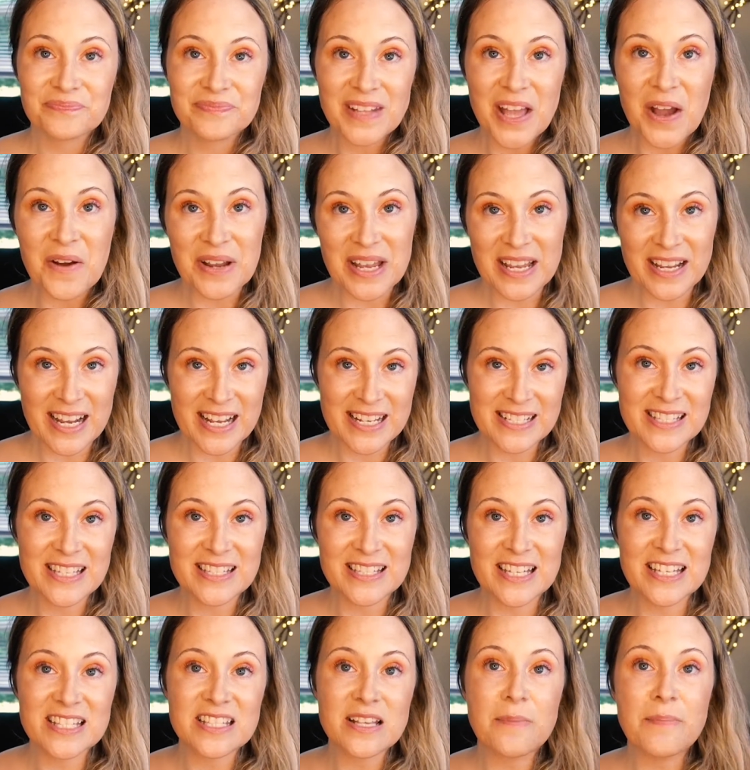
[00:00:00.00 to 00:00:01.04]
Okay guys, this
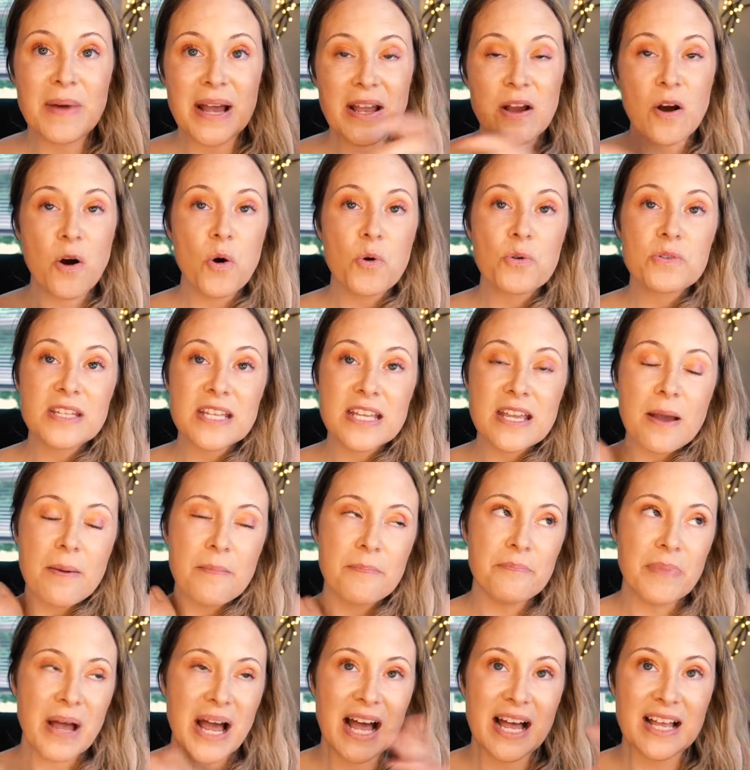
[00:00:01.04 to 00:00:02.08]
is my only
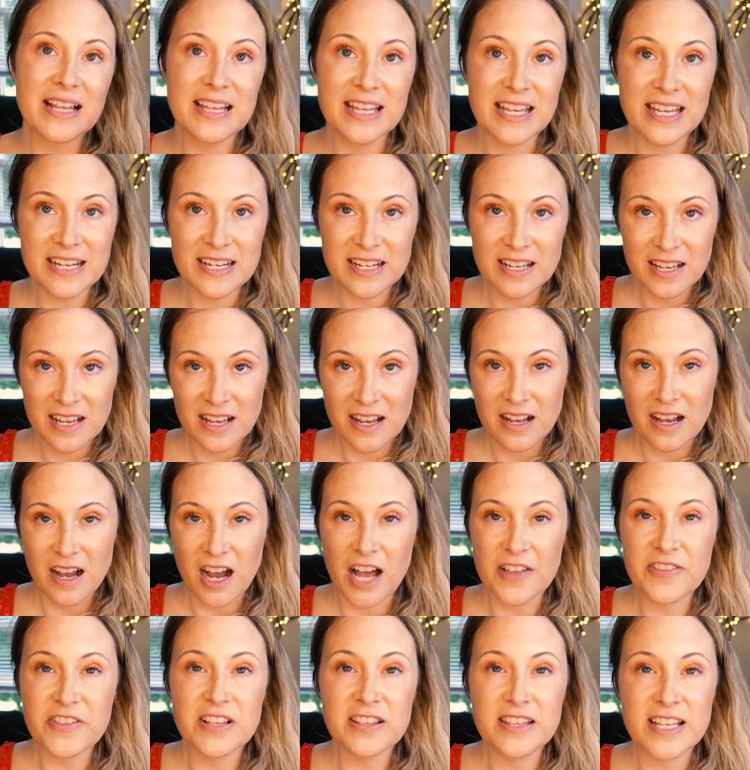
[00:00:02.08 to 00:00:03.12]
palette
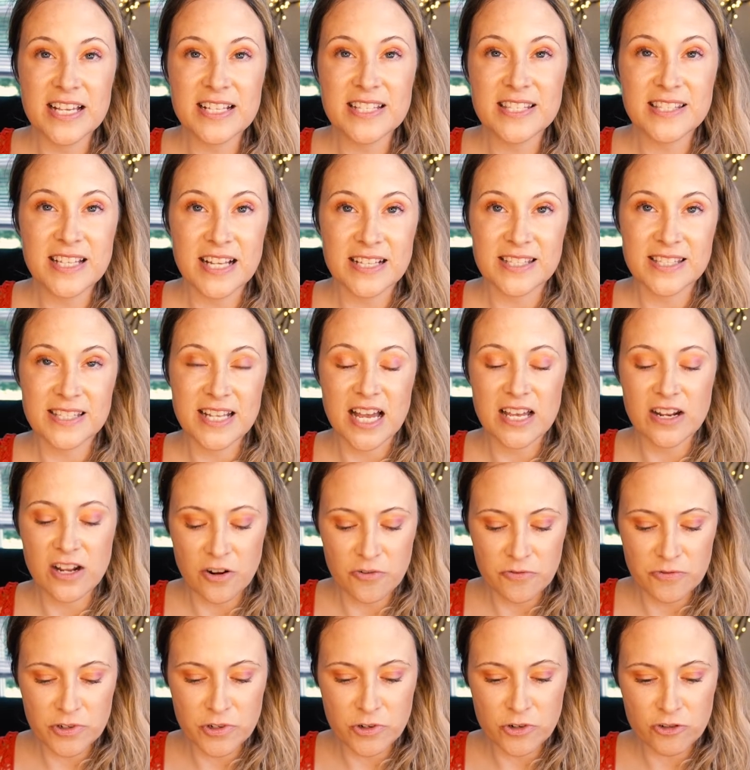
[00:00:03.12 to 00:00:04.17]
on the list that's not
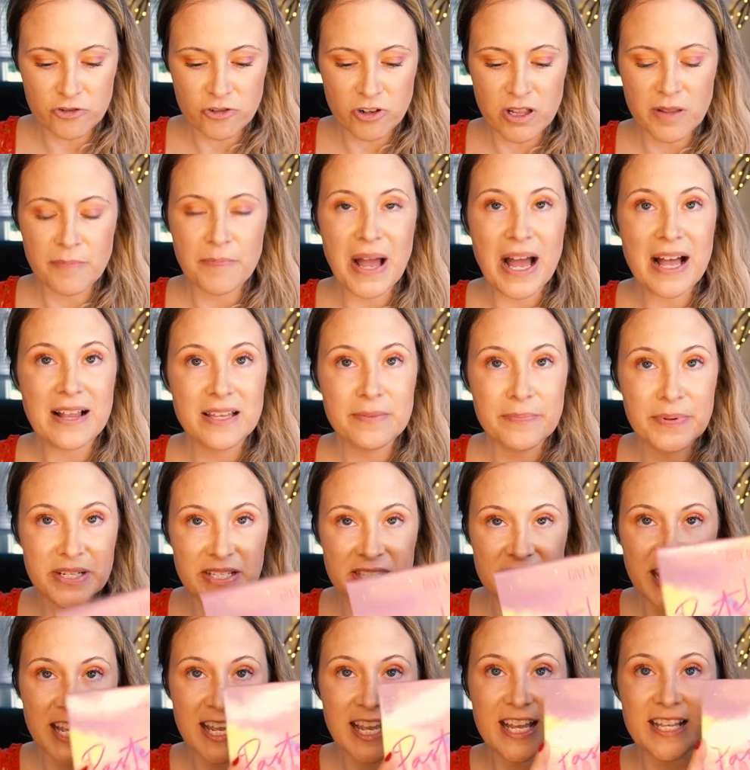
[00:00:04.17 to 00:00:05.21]
a neutral palette per
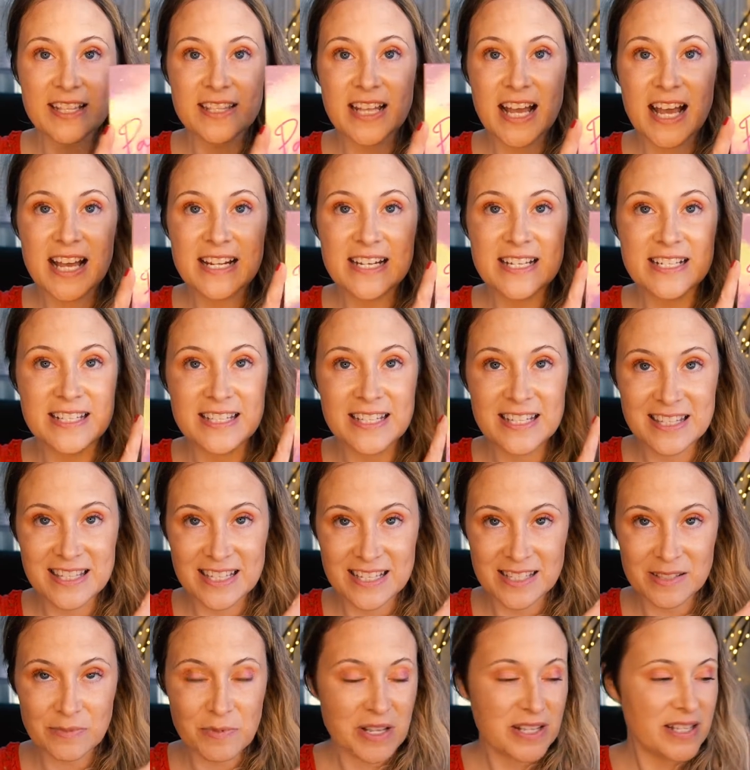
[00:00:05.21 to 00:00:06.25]
se, and that is
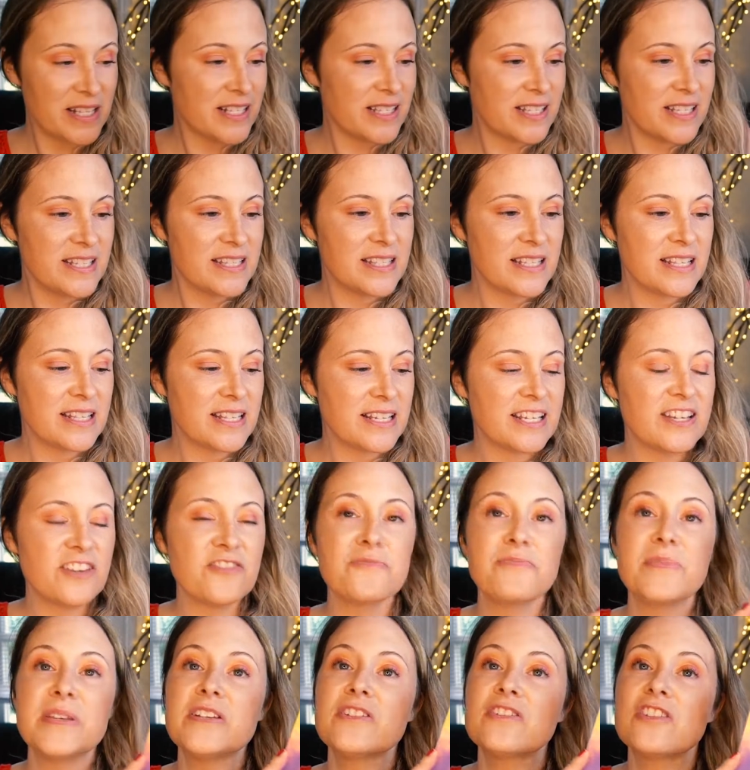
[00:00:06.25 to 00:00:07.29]
this one. This is the Give
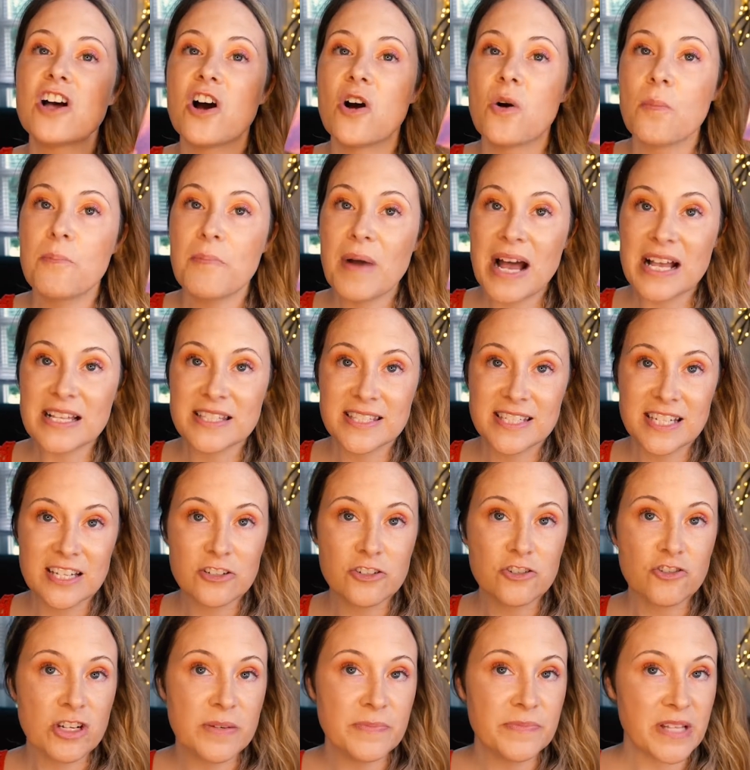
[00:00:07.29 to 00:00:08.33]
Me Glow Pastel
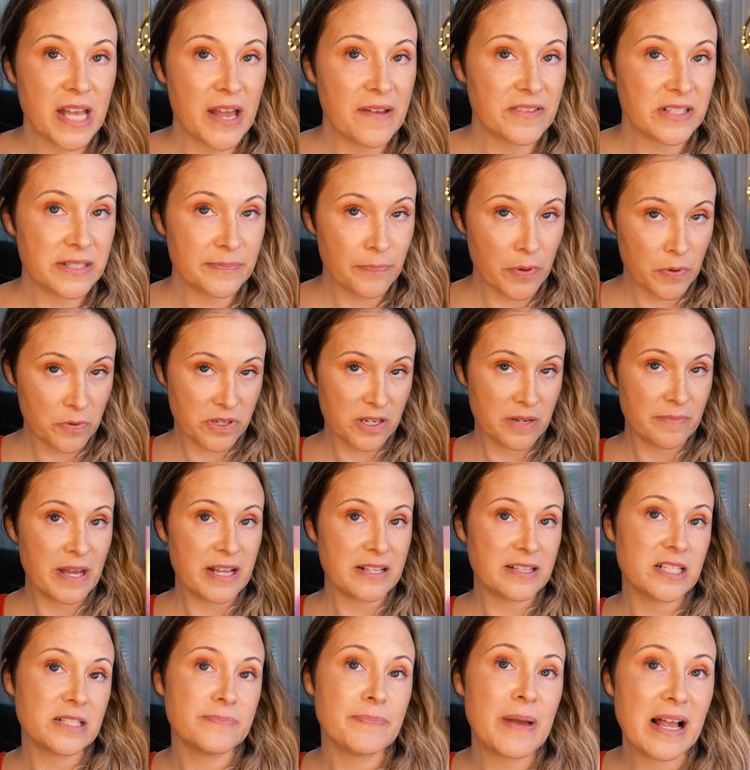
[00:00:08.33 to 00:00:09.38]
Dreams. I've spoken
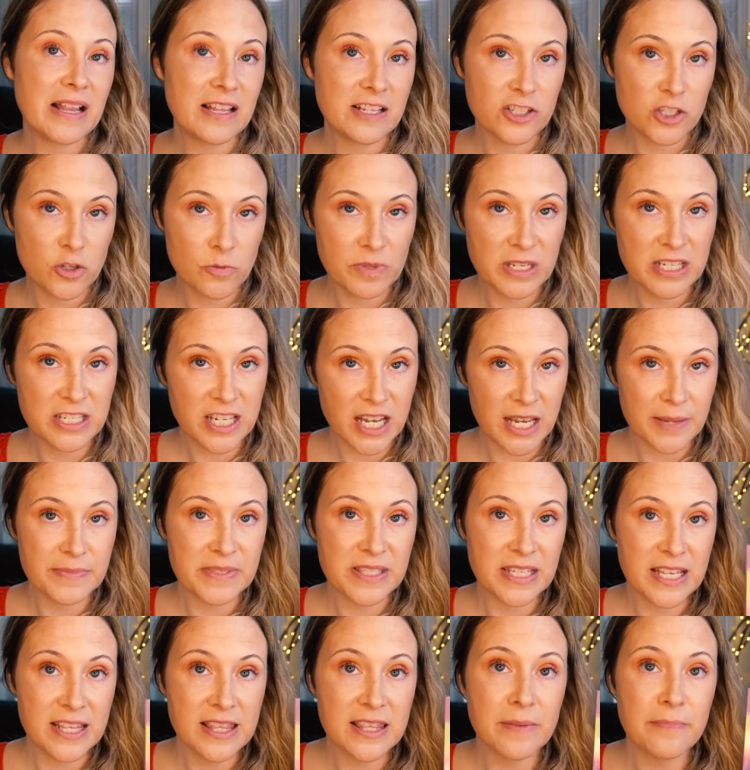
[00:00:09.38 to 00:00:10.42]
about this palette so many times
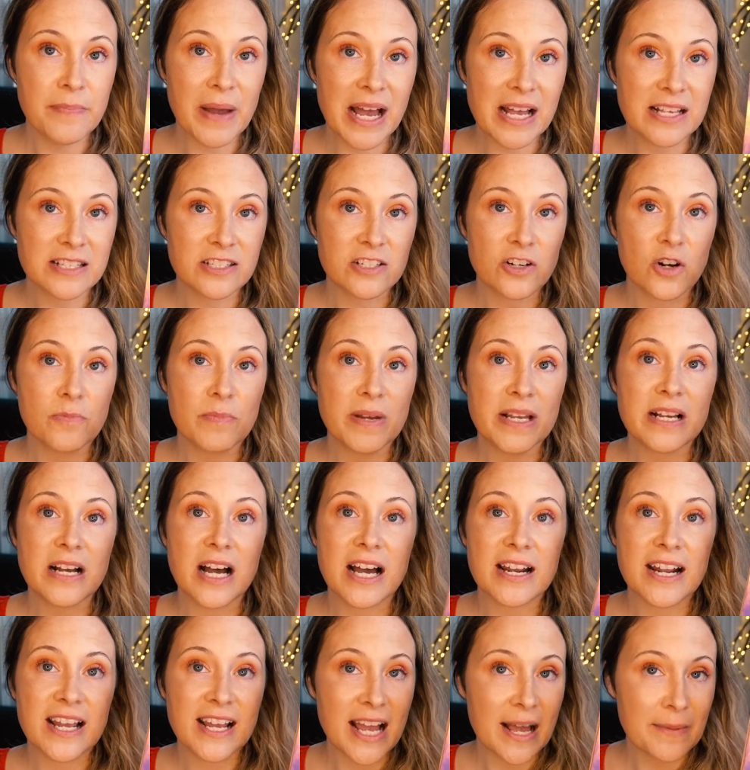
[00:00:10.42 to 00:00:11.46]
in the past. Oh my
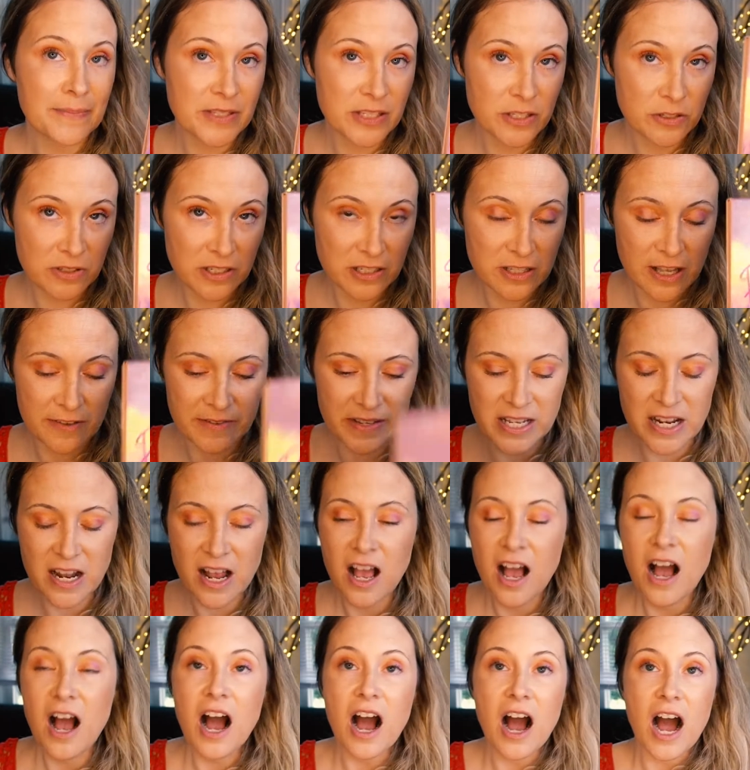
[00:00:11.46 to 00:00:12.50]
god, I absolutely love it.
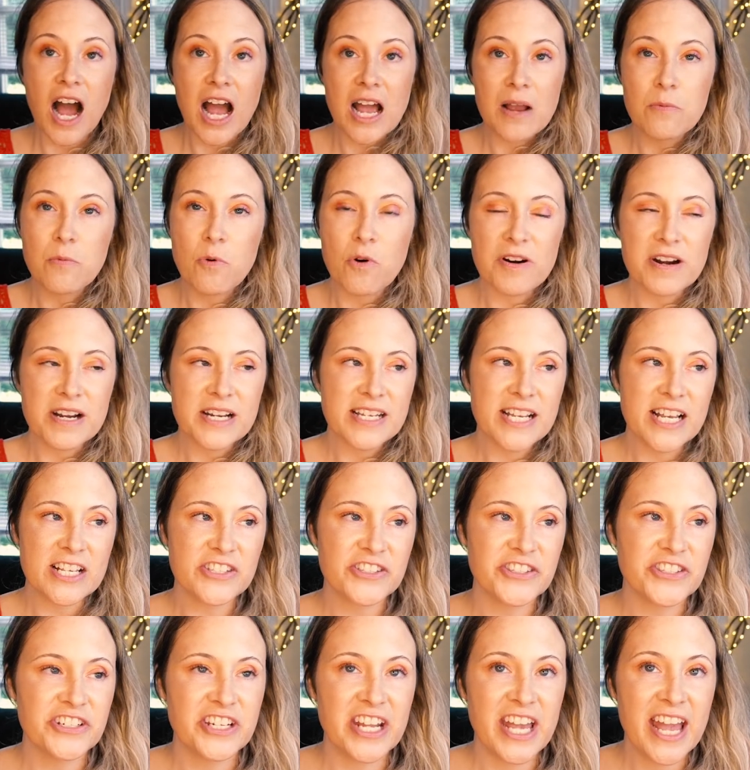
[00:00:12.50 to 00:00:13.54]
I wore it
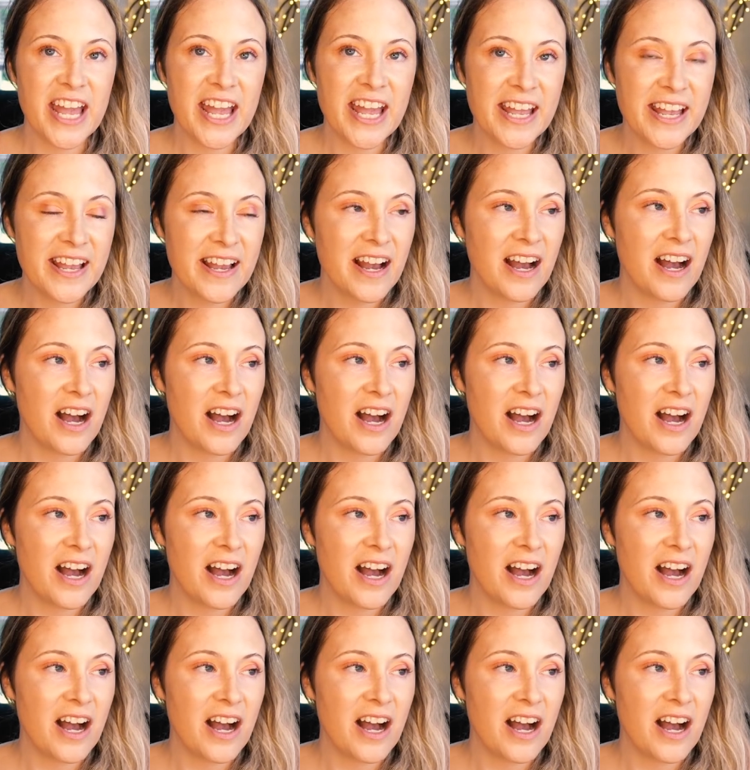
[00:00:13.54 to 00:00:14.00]
yesterday.